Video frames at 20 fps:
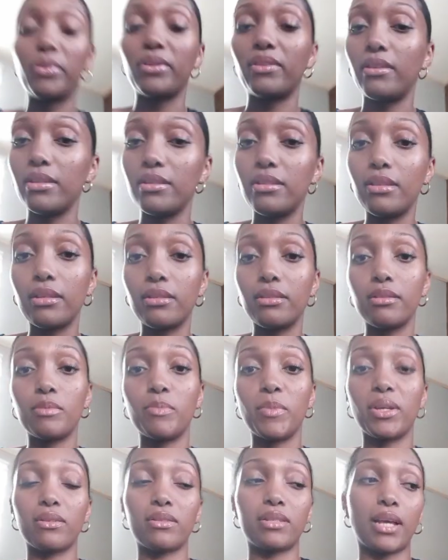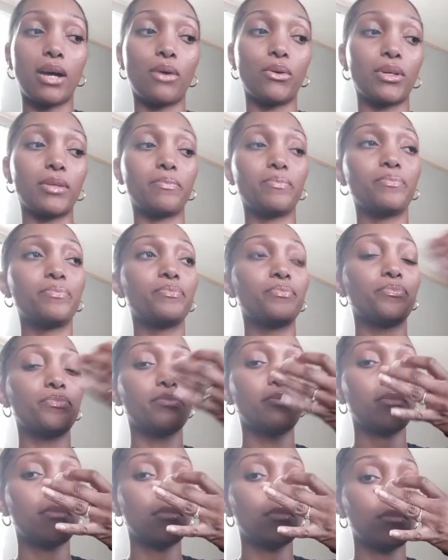but this doesn't smell sour.
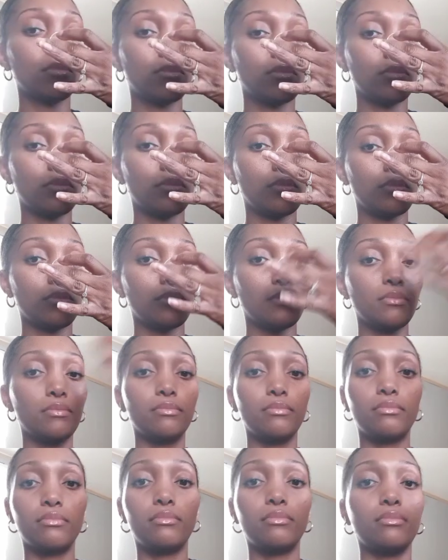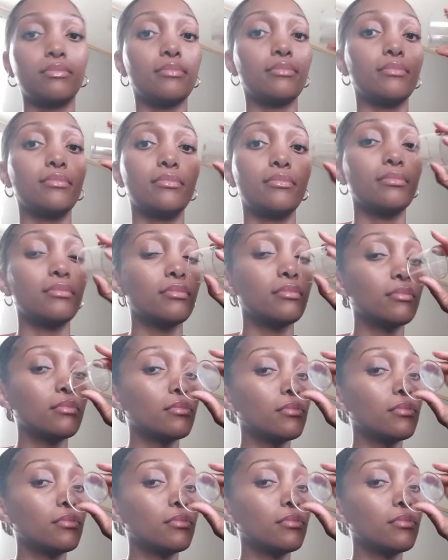Mm-mm.